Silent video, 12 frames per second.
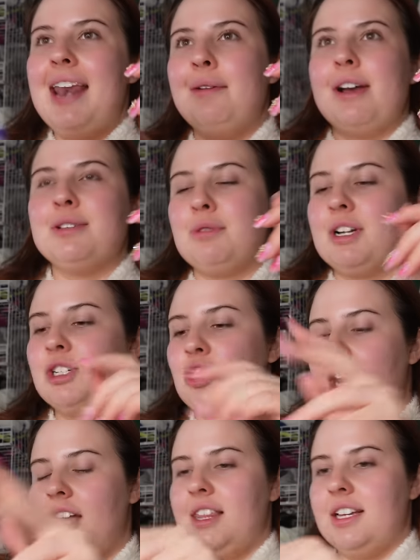Anyways, we're gonna
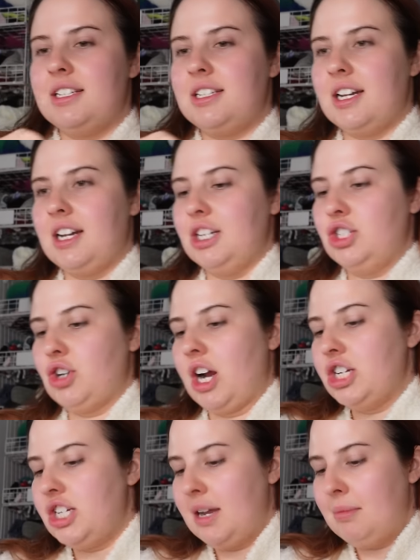try this uh dry
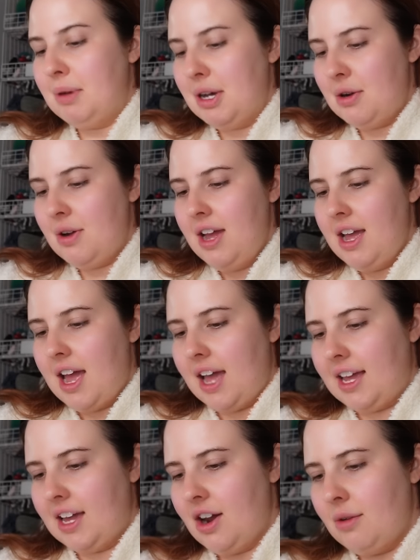shampoo. I
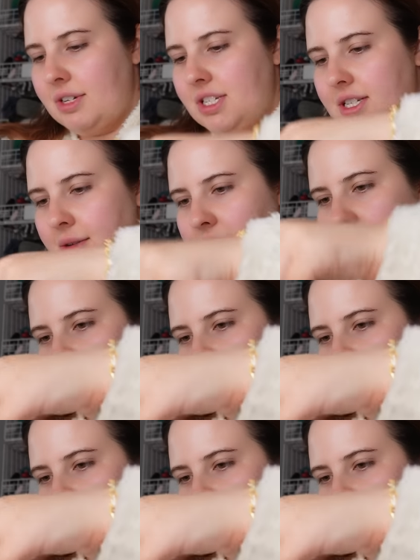cannot wait to see what